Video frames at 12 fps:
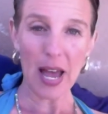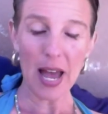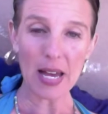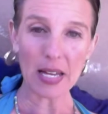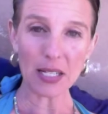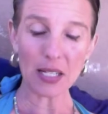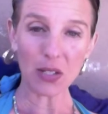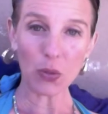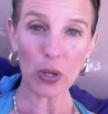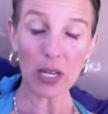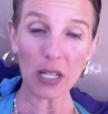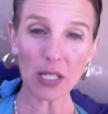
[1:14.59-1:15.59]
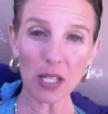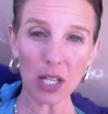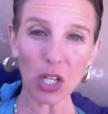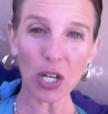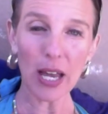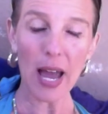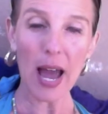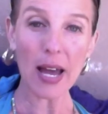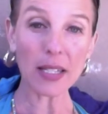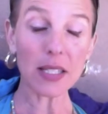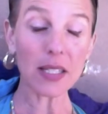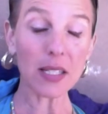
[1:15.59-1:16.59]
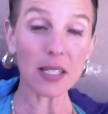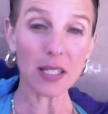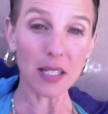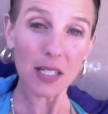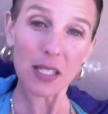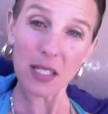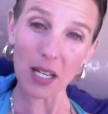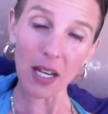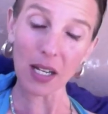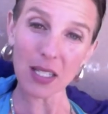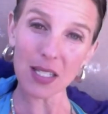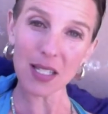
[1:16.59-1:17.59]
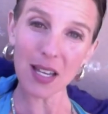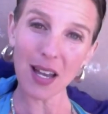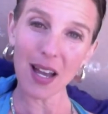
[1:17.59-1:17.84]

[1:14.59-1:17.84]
And we need to look at statistics,